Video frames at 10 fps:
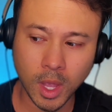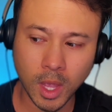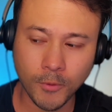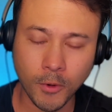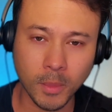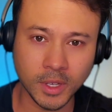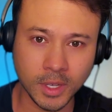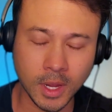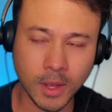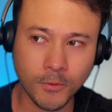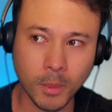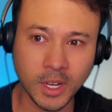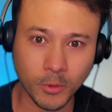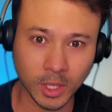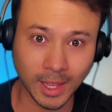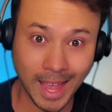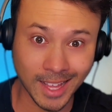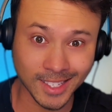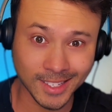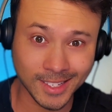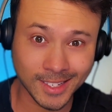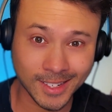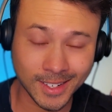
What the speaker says: from a different lens.